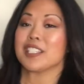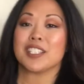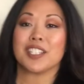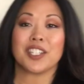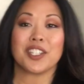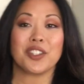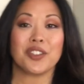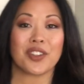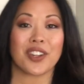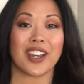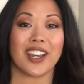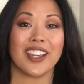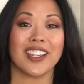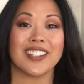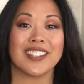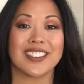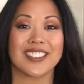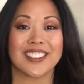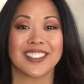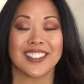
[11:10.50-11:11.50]
seeing you
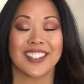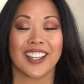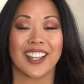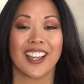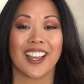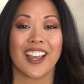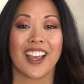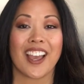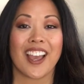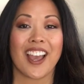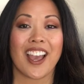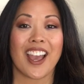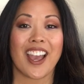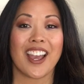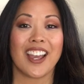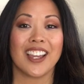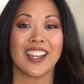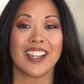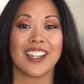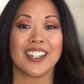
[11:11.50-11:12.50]
guys,
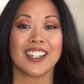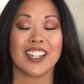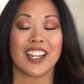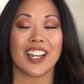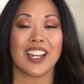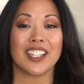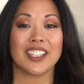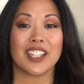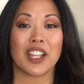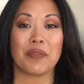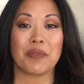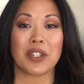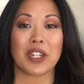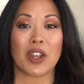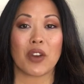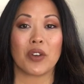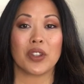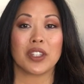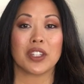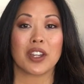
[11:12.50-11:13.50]
and uh, let me
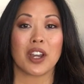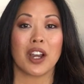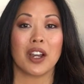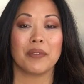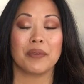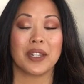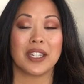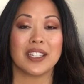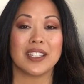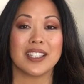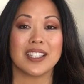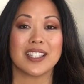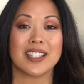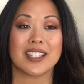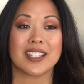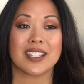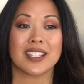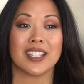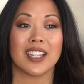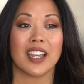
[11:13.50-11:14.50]
know in the
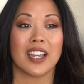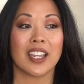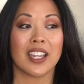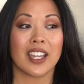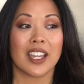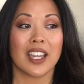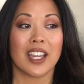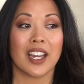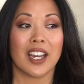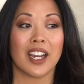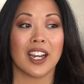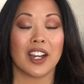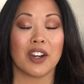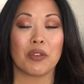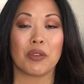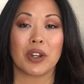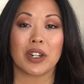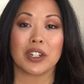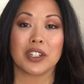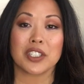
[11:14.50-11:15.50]
comments uh,
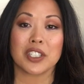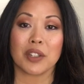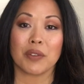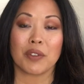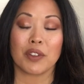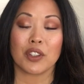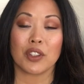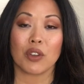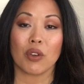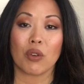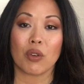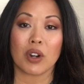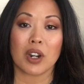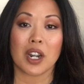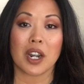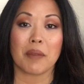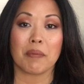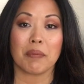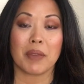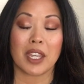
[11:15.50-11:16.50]
what are some of your
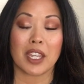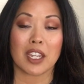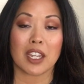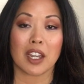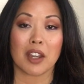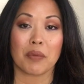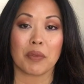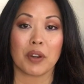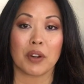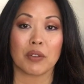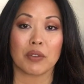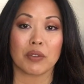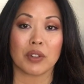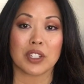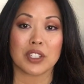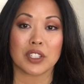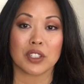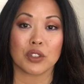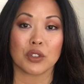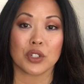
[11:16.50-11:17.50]
makeup
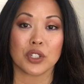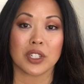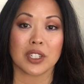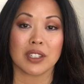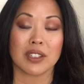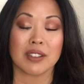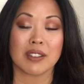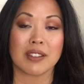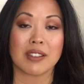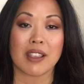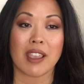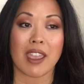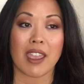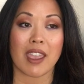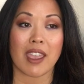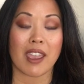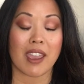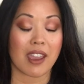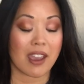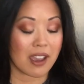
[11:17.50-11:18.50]
resolutions
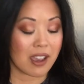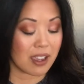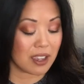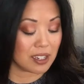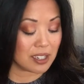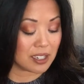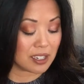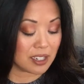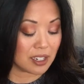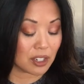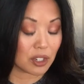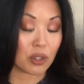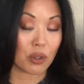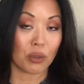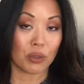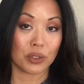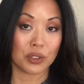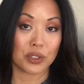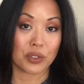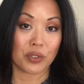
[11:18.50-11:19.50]
and
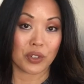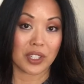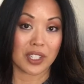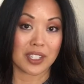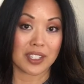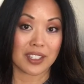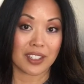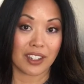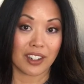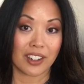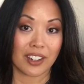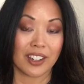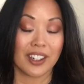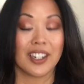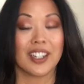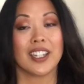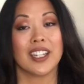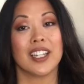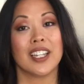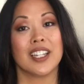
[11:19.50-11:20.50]
goals for this year.
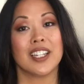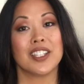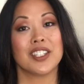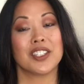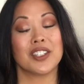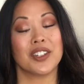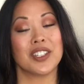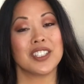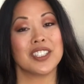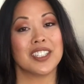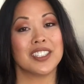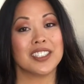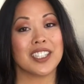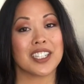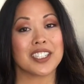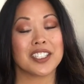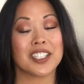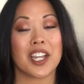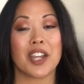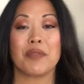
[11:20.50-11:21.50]
So until
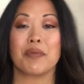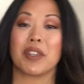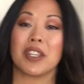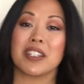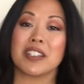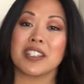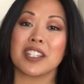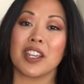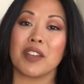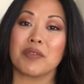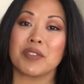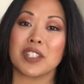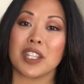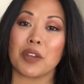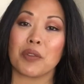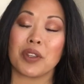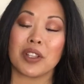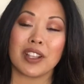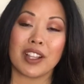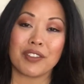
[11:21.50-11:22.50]
next time, me and Sam say
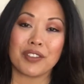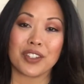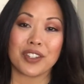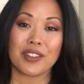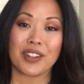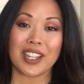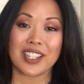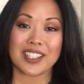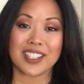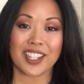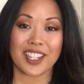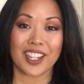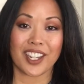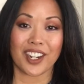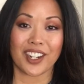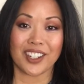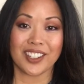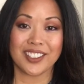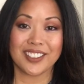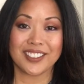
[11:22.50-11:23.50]
we love you and take
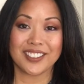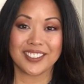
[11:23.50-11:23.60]
care.